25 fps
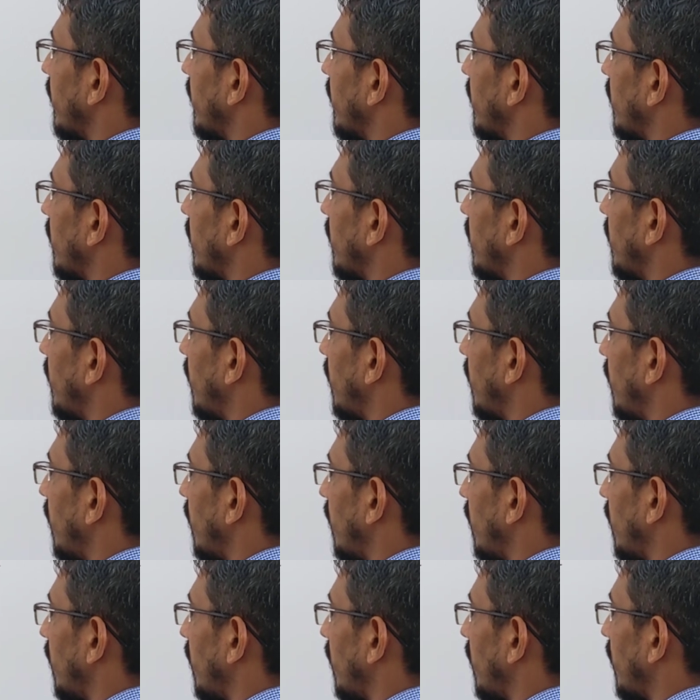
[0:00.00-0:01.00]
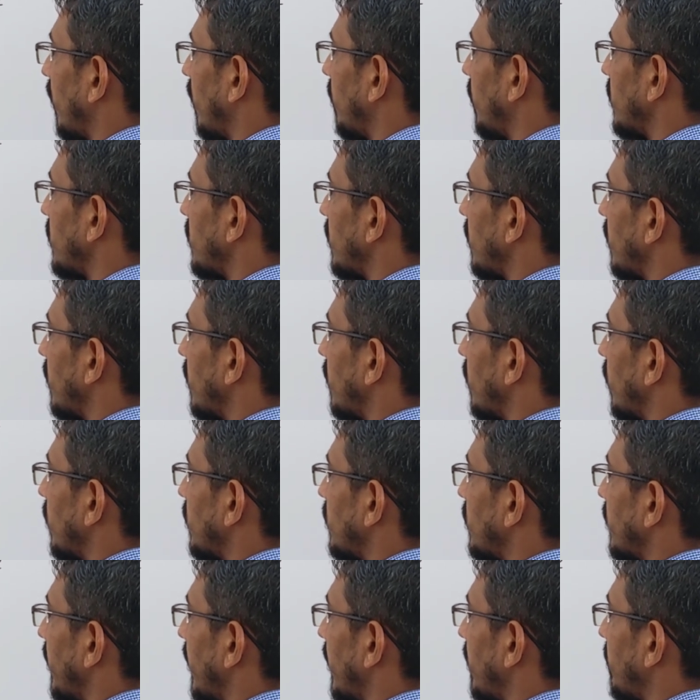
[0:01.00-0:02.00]
Then how much current
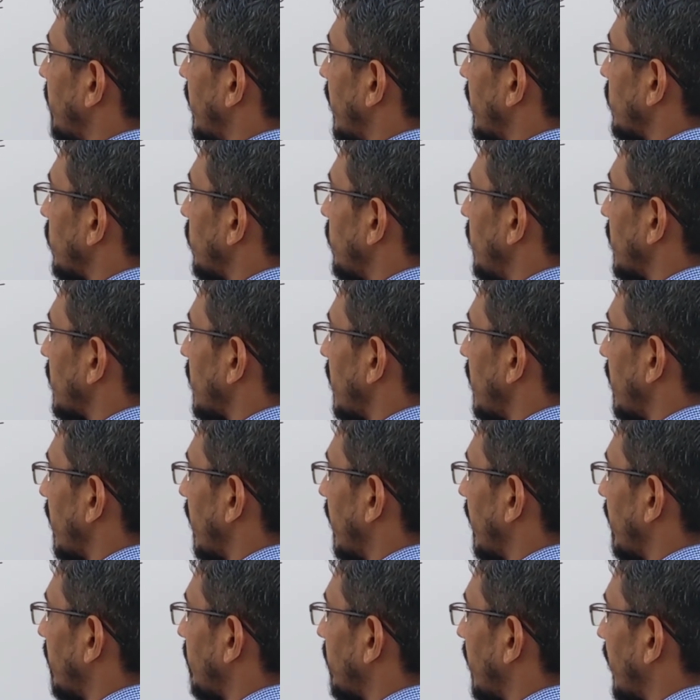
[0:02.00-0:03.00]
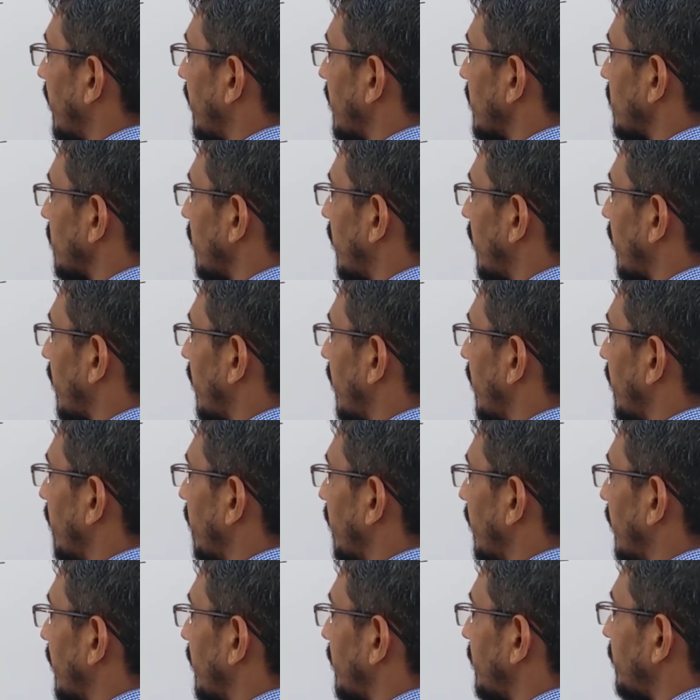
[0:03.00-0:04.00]
goes in that branch? Obviously I minus what?
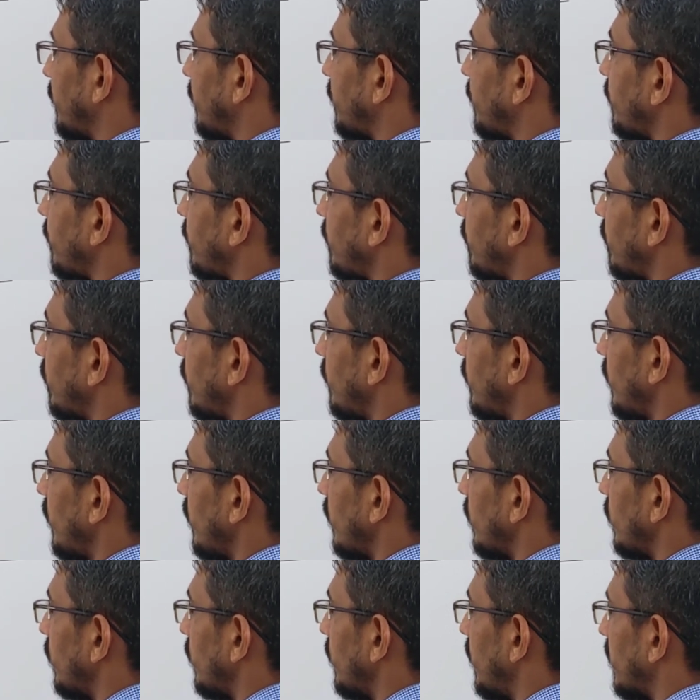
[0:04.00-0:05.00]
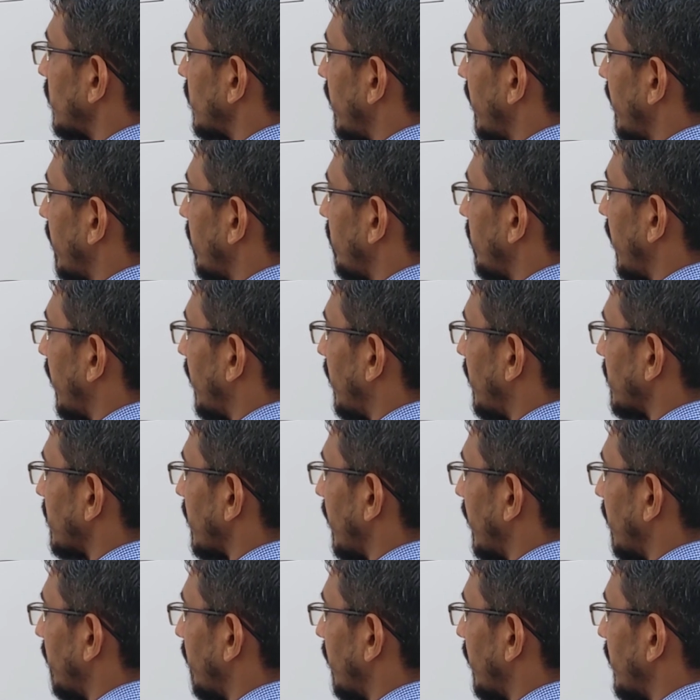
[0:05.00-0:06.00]
I1. So this I minus
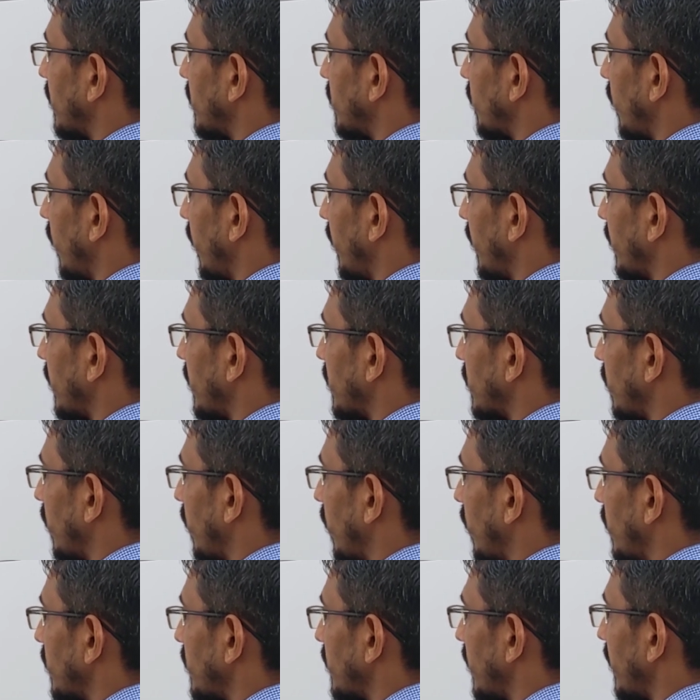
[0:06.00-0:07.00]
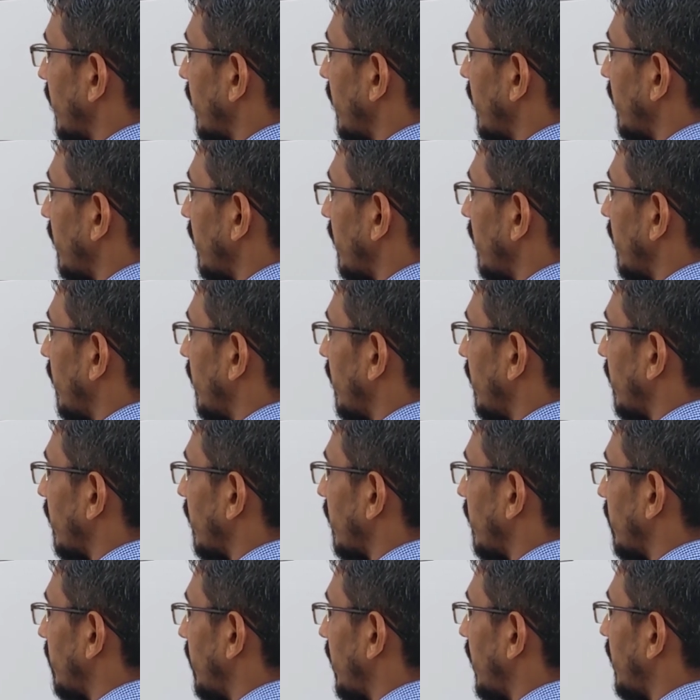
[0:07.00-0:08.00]
I1 is flowing this whole circuit,
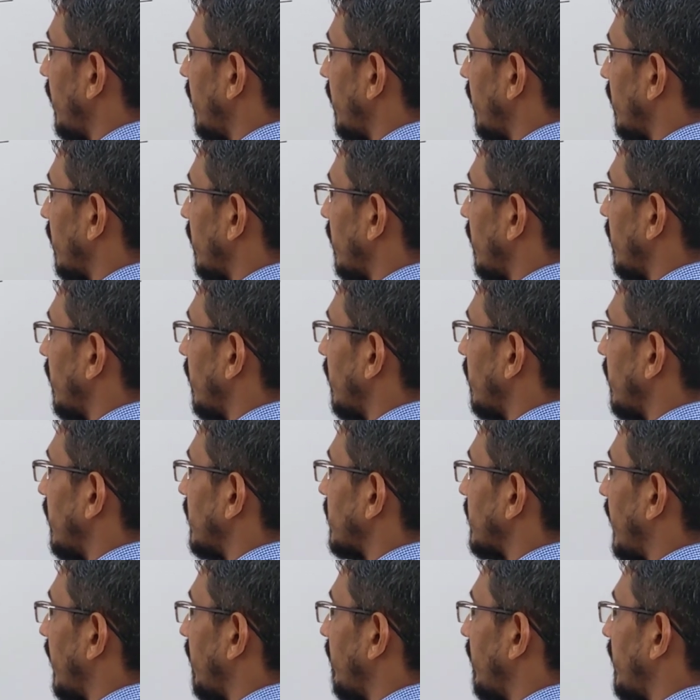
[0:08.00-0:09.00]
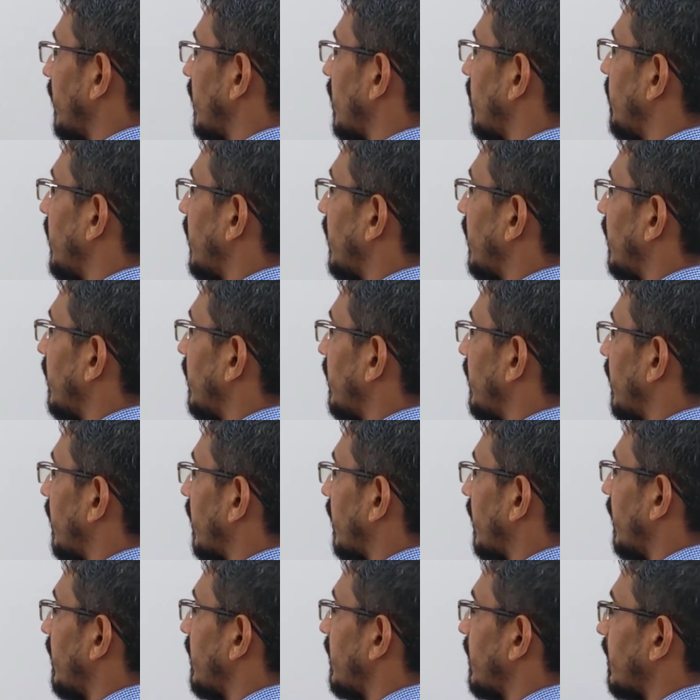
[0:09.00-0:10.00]
coming here, this I1 coming, and here
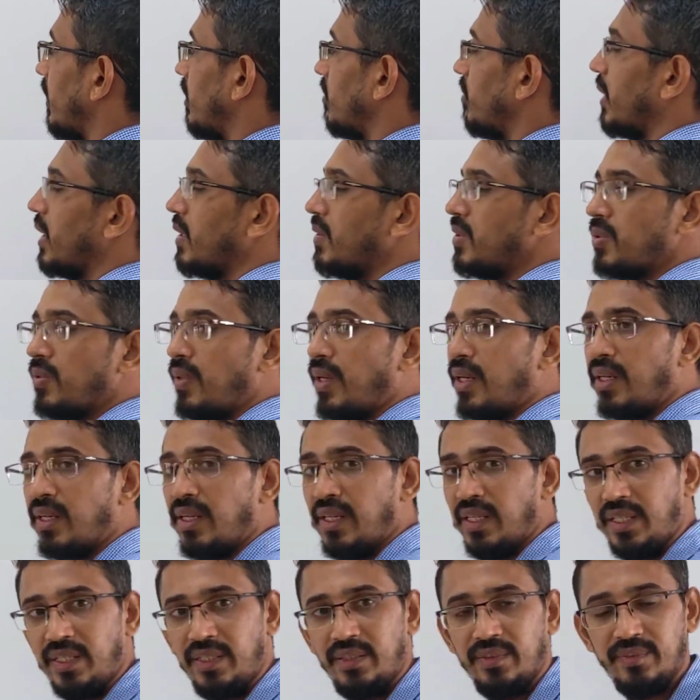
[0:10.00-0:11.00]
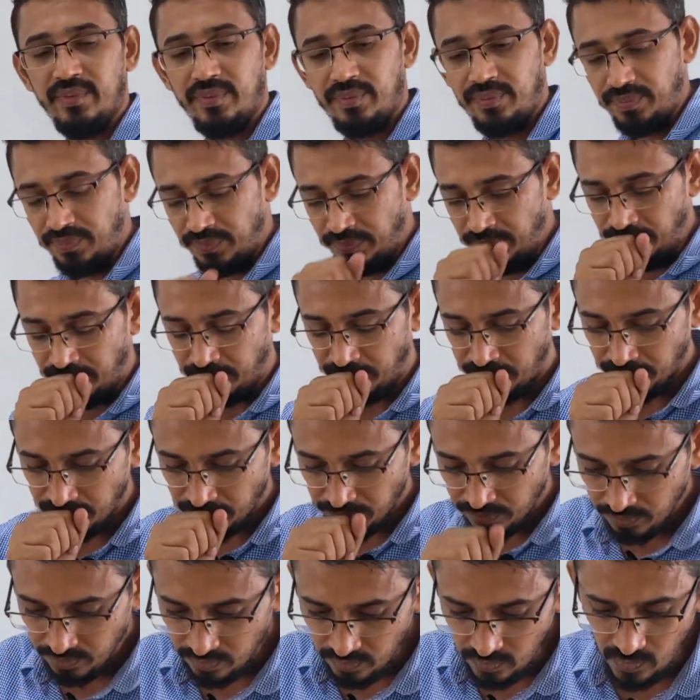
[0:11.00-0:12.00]
again current becomes what? I.
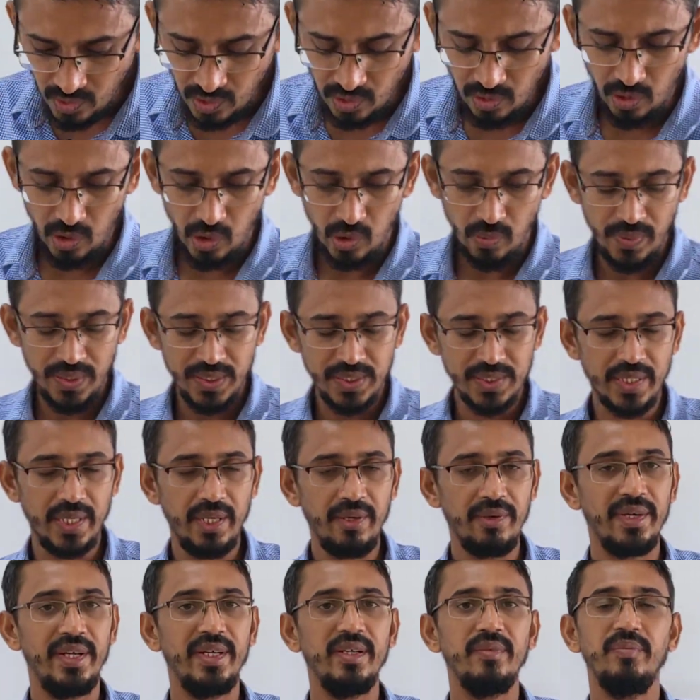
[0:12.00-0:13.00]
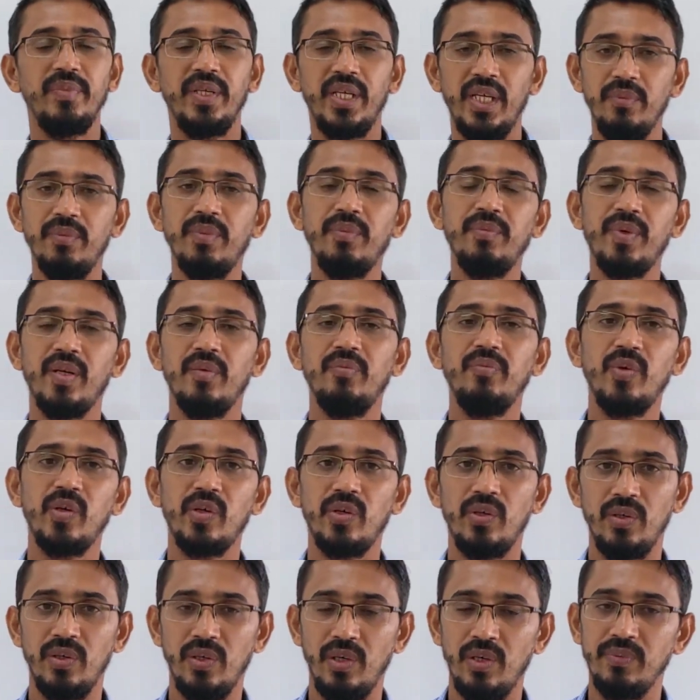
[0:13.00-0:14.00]
Always try to write minimum
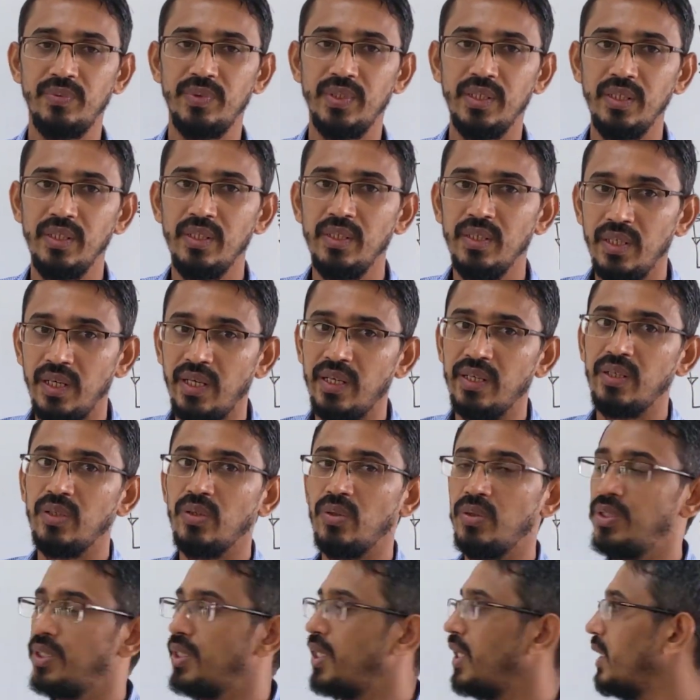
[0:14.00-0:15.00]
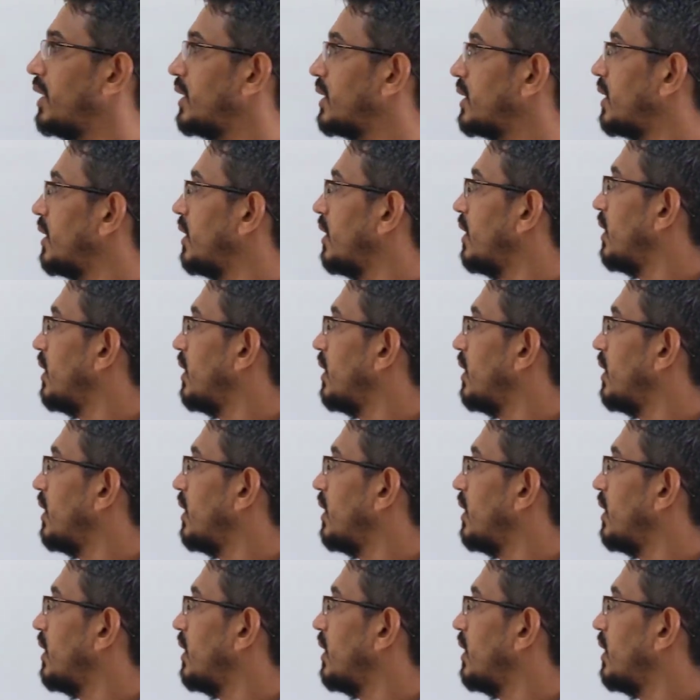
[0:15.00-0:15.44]
number of the unknown things.